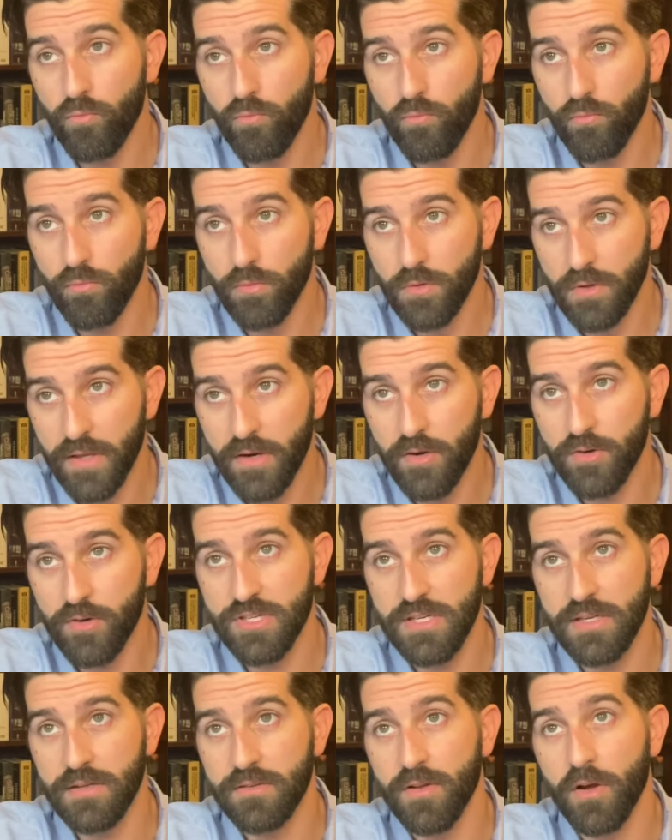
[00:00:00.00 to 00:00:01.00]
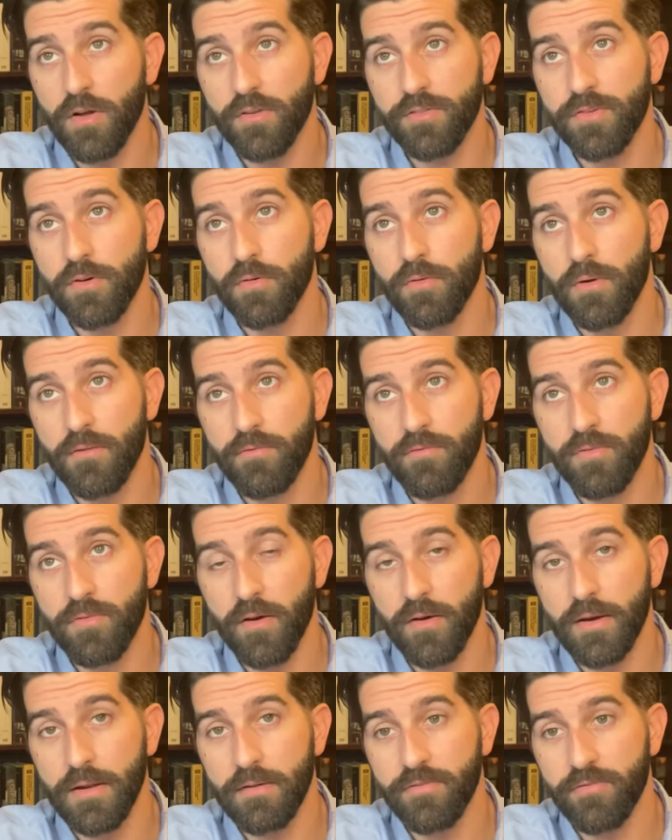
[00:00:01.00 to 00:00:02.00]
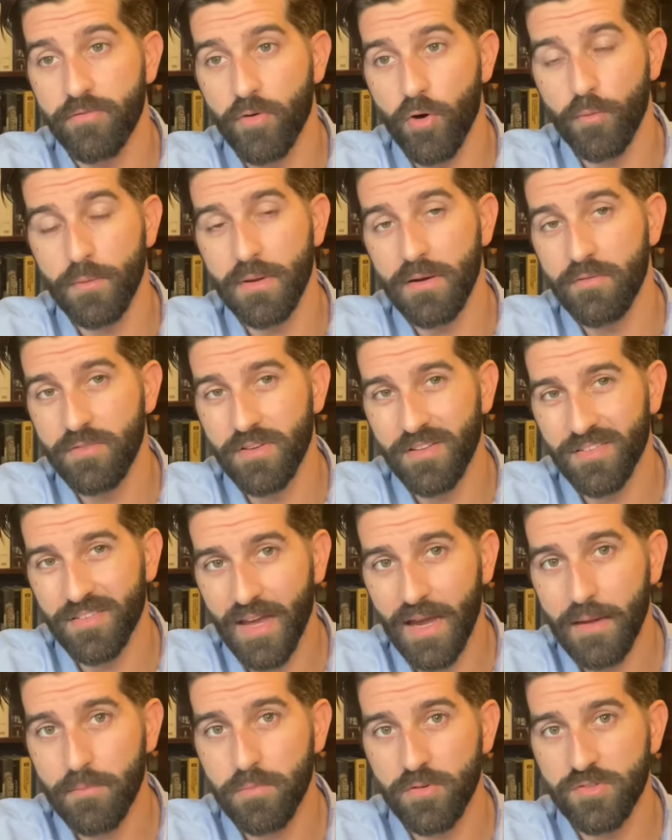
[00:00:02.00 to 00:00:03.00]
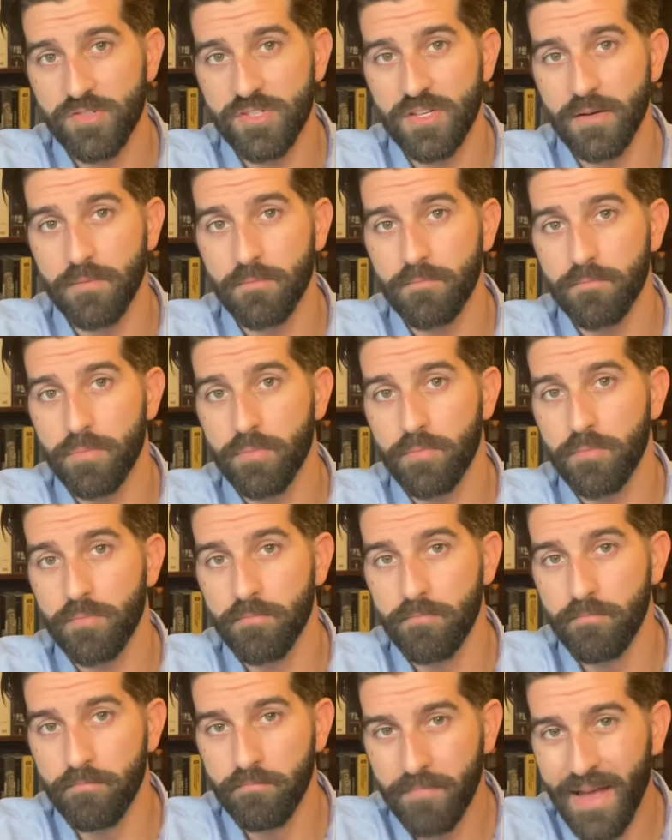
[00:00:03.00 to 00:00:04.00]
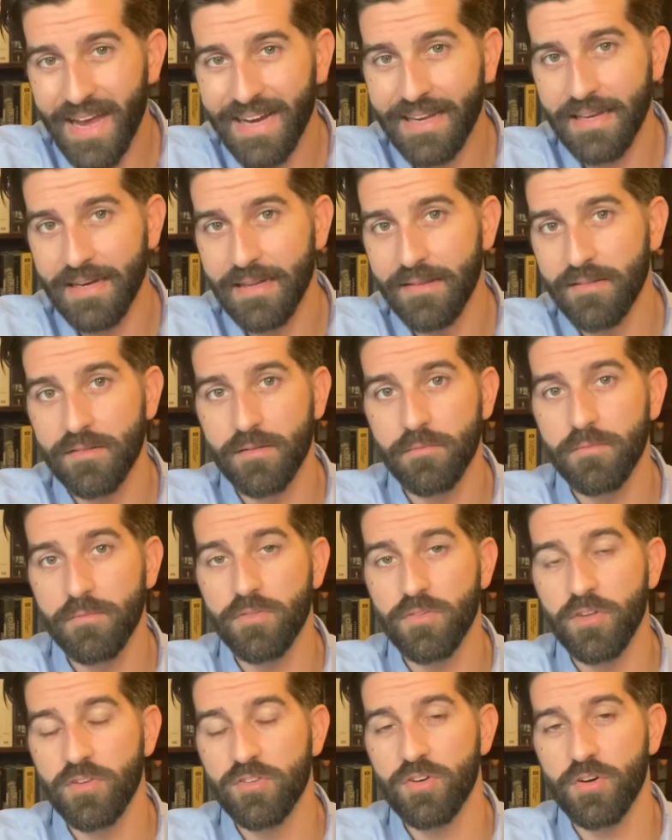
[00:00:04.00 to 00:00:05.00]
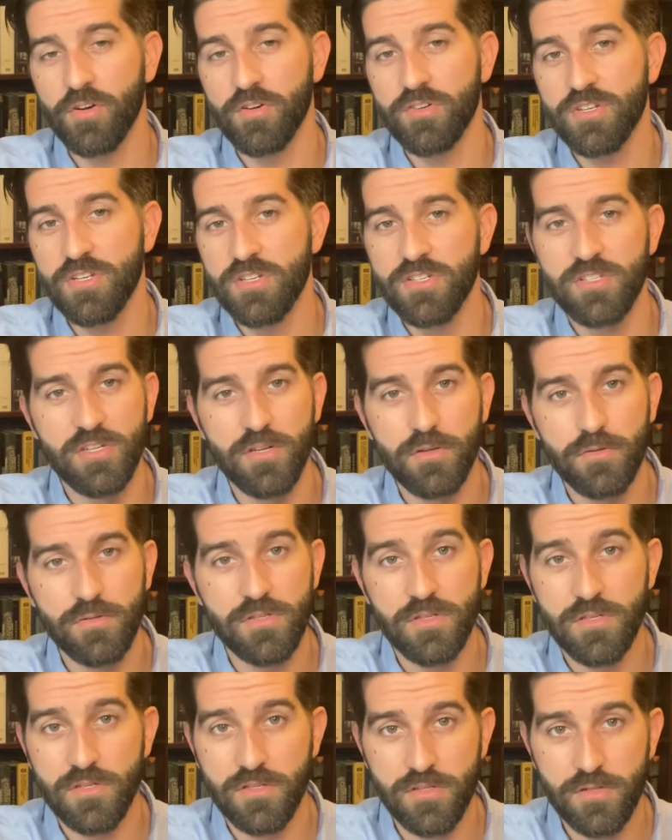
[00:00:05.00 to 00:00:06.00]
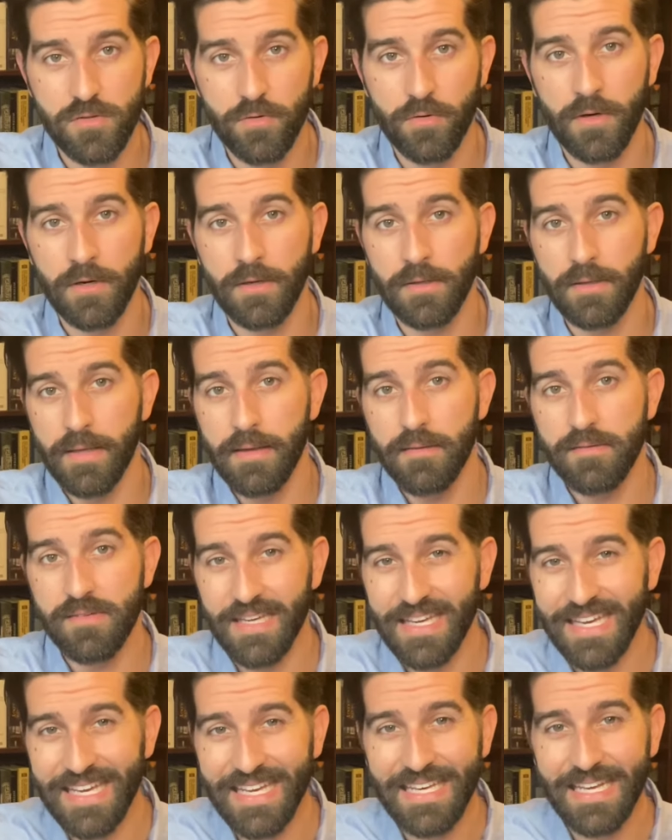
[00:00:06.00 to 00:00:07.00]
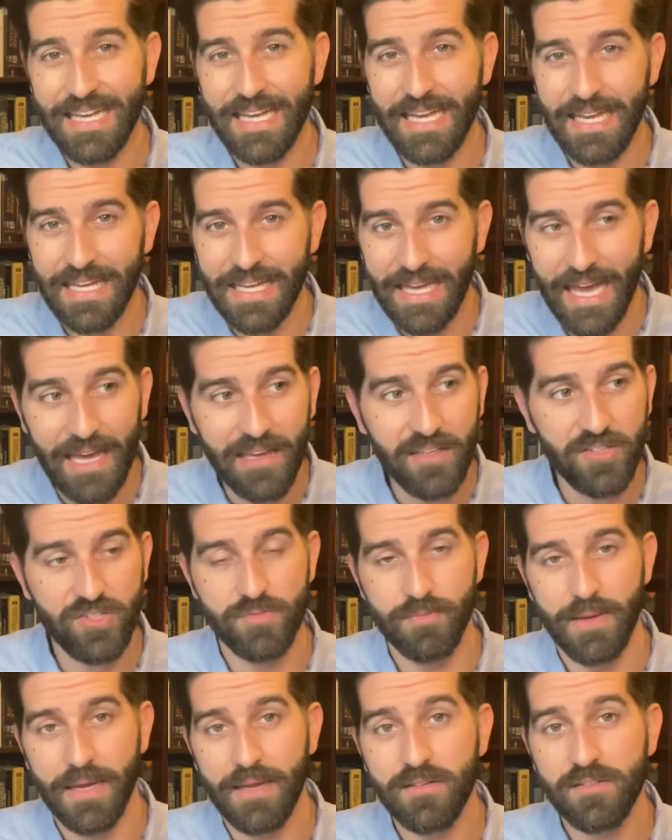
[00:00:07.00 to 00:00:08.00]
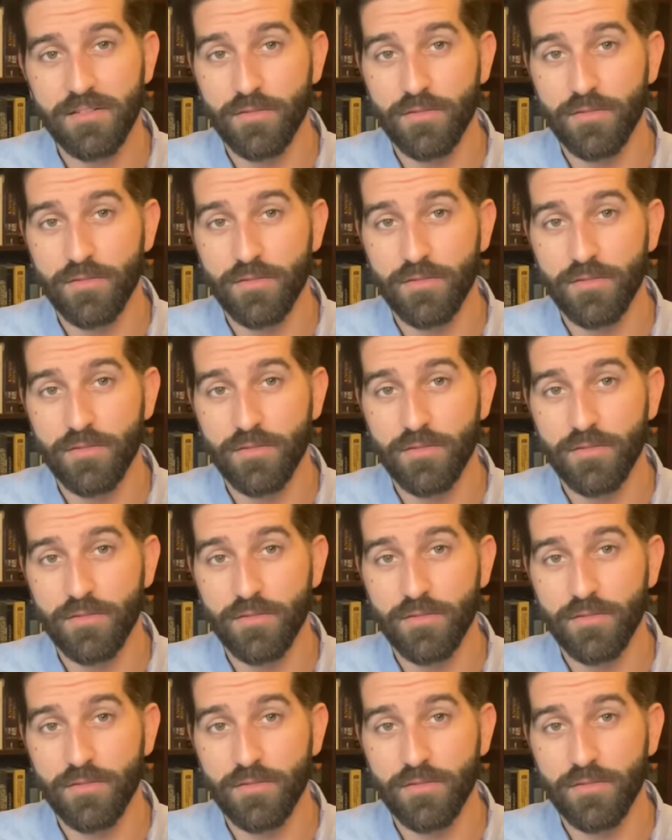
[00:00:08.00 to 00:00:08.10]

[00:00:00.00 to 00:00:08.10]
liturgy is also a very formative discipleship mechanism that the church has used historically to get engagement.